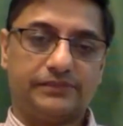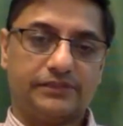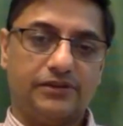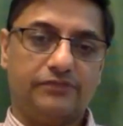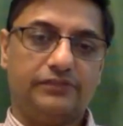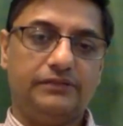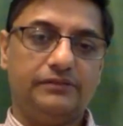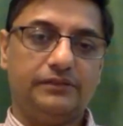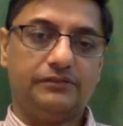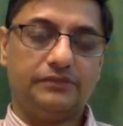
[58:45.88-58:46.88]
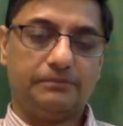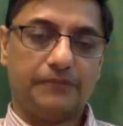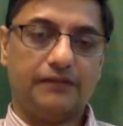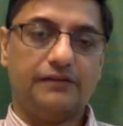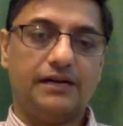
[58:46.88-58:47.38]
of the of the
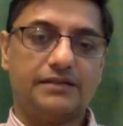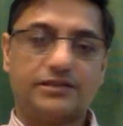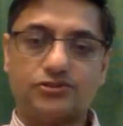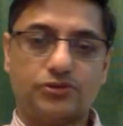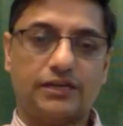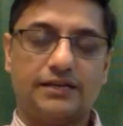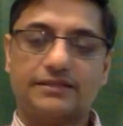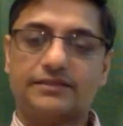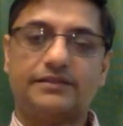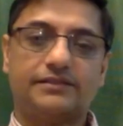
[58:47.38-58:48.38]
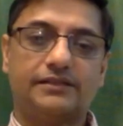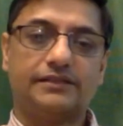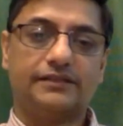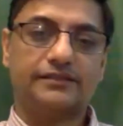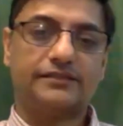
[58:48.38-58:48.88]
Pallavas and Cholas, etc.,
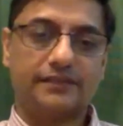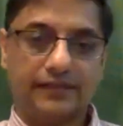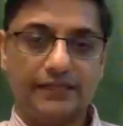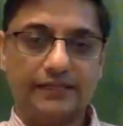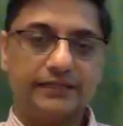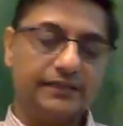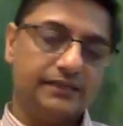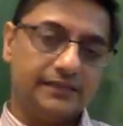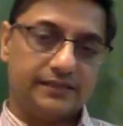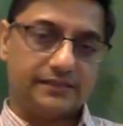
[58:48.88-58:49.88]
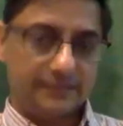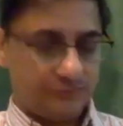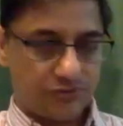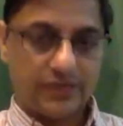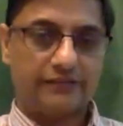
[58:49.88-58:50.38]
there certainly
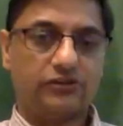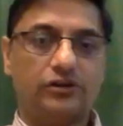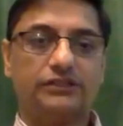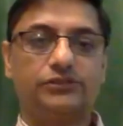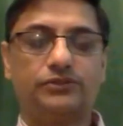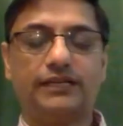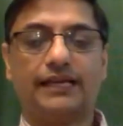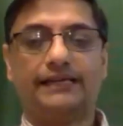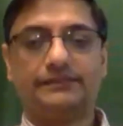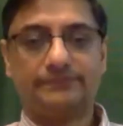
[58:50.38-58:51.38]
seems to have gone into decline.